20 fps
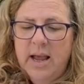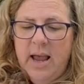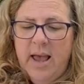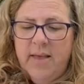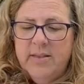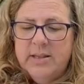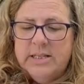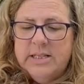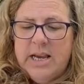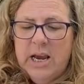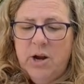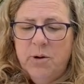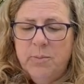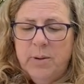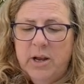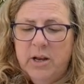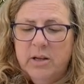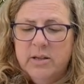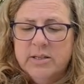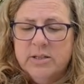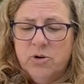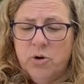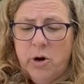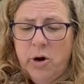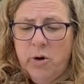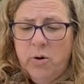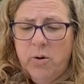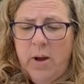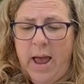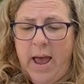and the
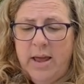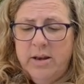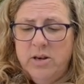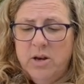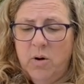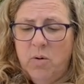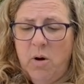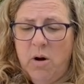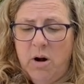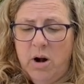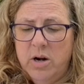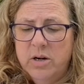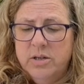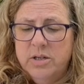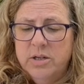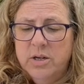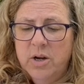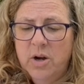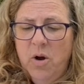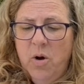Scarecrow had no heart,